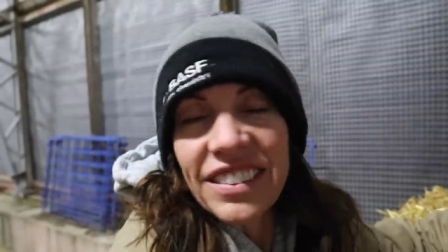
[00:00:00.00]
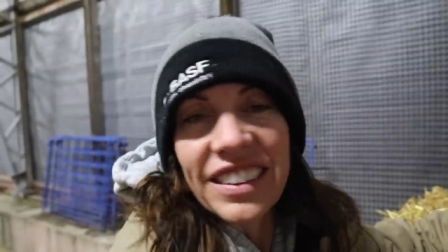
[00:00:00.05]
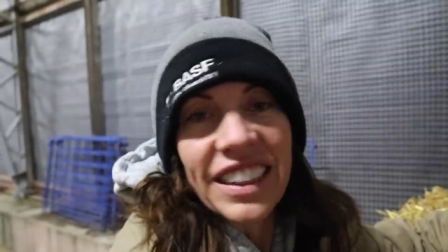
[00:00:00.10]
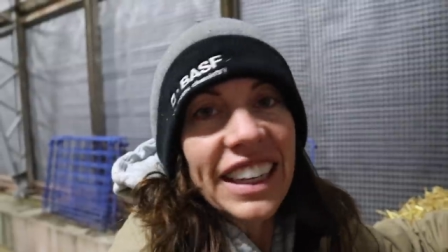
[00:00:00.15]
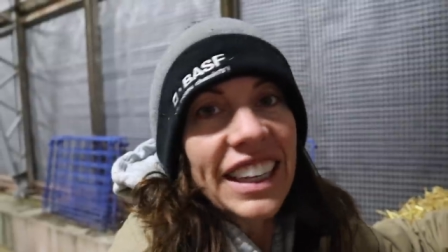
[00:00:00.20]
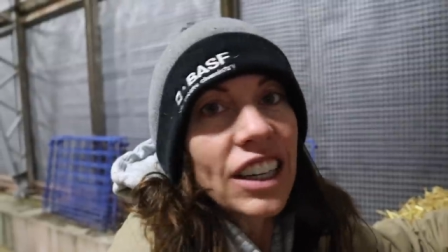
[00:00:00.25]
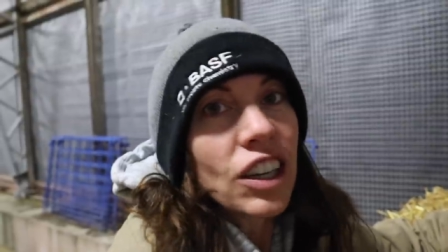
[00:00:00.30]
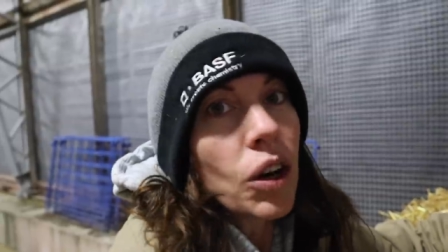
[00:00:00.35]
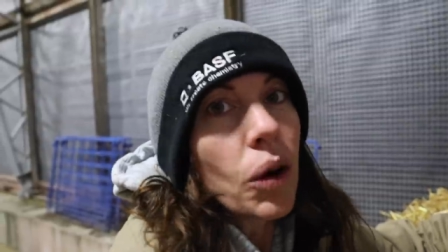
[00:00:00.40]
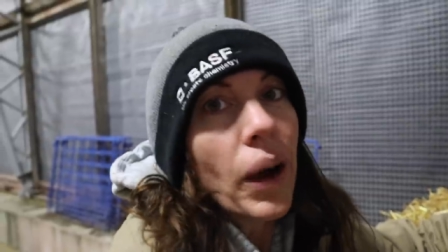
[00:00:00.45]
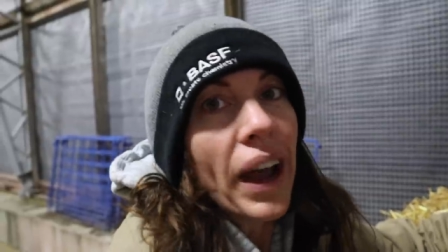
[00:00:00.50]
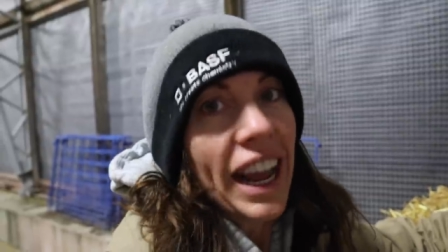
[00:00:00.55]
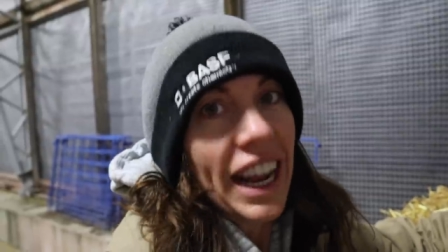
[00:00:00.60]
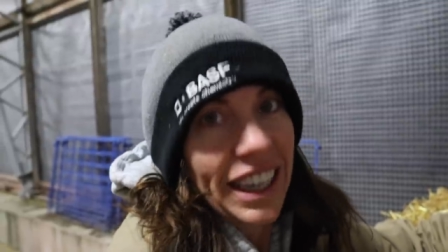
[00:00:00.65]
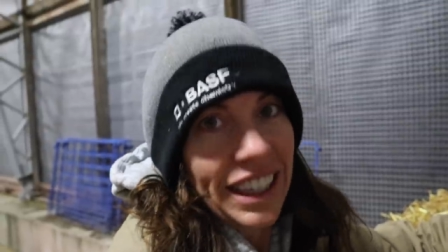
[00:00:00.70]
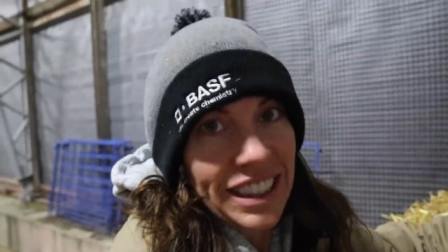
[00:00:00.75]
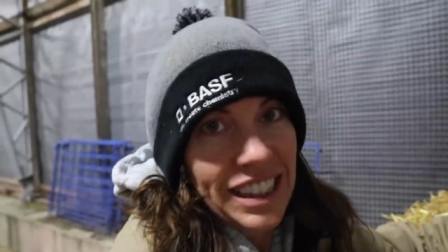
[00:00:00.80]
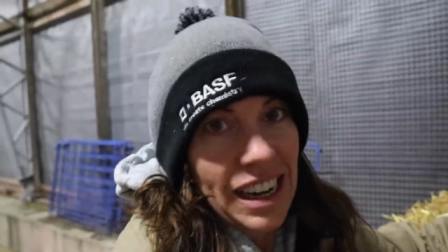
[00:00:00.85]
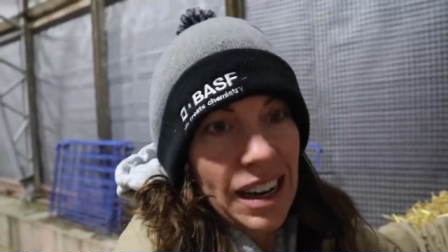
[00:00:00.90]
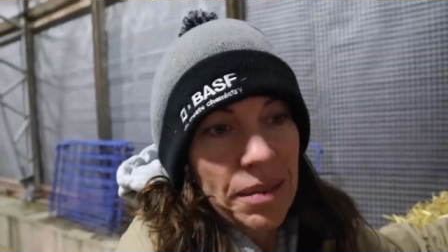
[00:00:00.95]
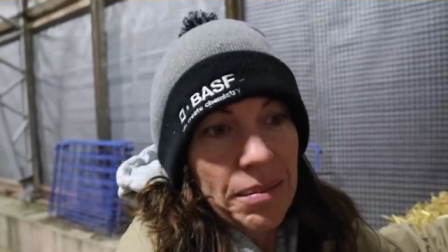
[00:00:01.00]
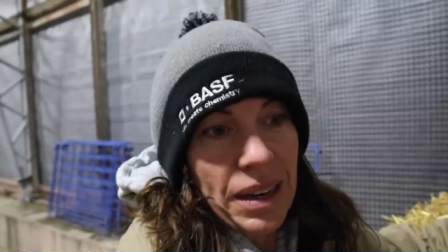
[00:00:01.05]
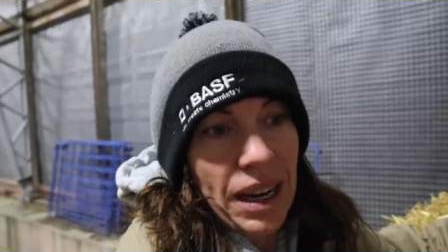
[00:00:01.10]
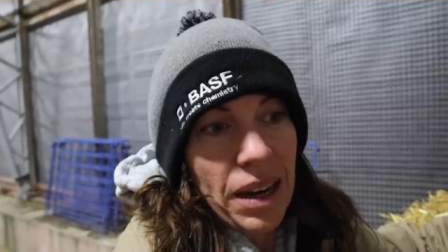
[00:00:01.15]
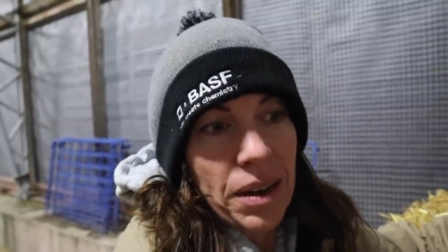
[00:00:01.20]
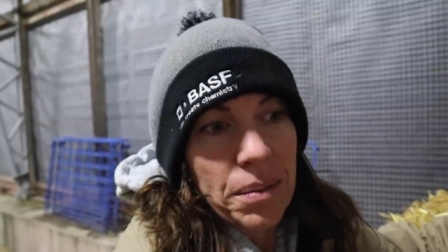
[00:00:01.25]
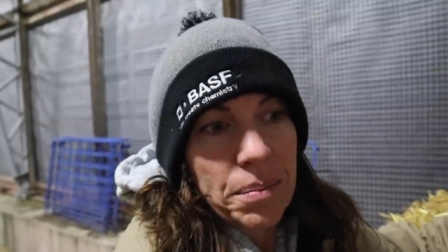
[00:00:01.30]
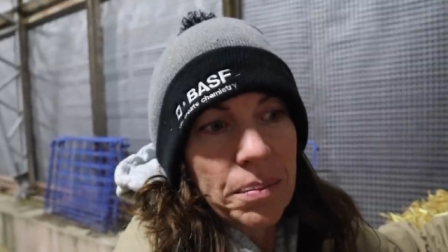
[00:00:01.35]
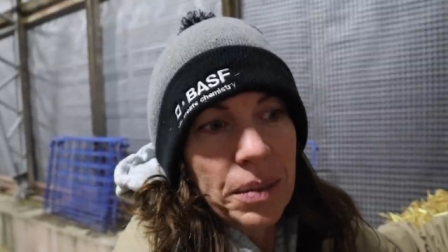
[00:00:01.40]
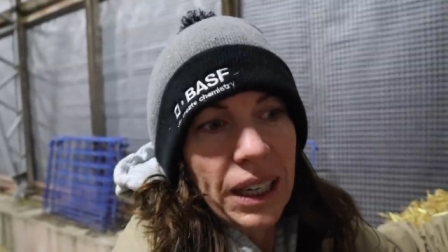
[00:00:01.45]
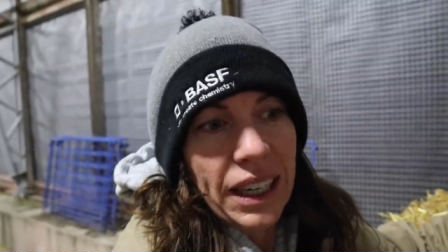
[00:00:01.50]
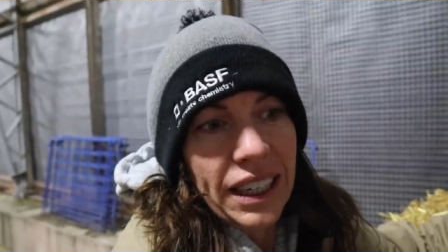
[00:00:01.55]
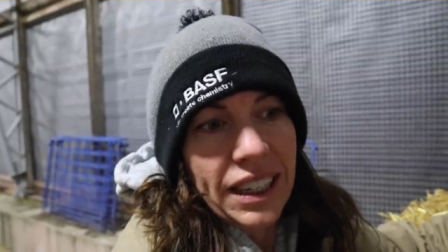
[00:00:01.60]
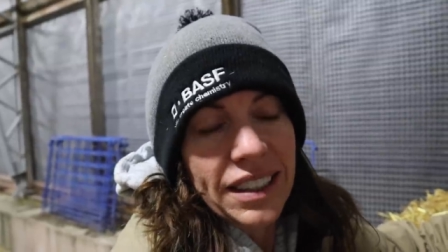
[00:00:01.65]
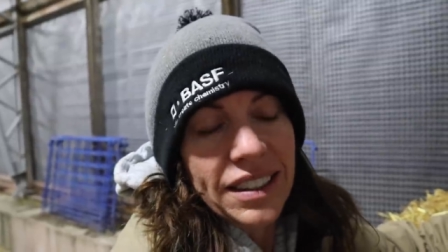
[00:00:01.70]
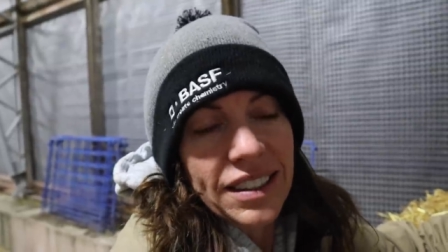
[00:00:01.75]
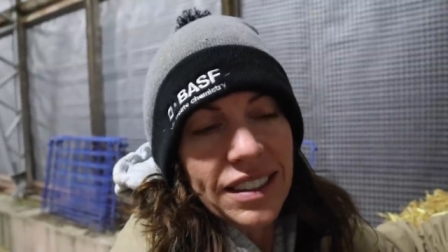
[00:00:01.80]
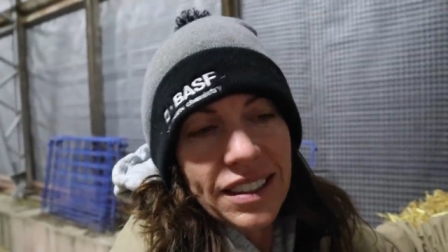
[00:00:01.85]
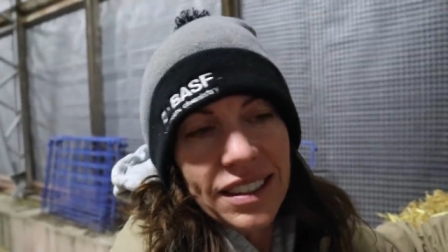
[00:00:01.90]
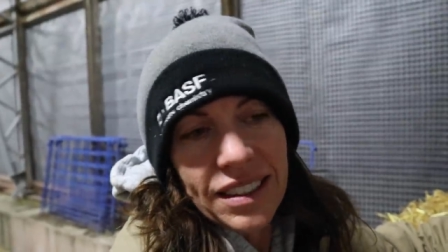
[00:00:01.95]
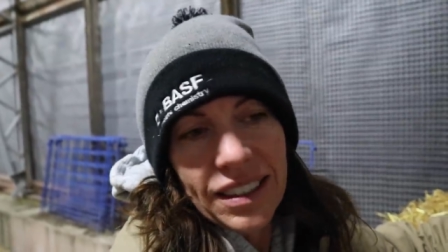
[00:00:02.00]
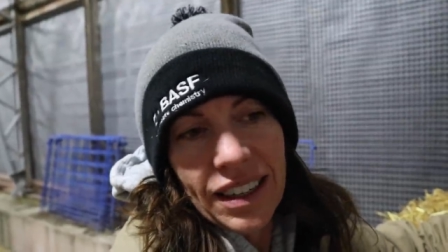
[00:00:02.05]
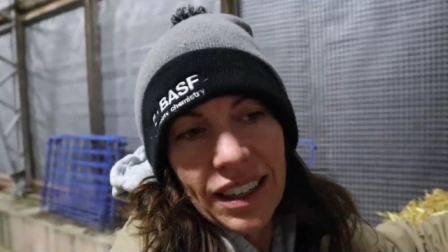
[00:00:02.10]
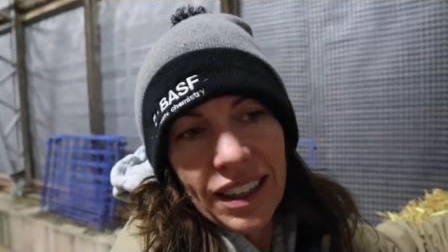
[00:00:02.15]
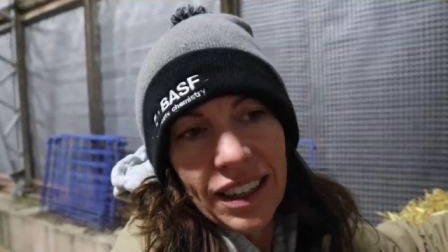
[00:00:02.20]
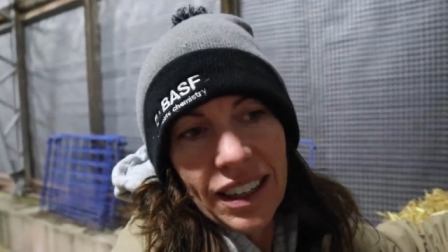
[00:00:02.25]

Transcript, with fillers: they can go anytime now because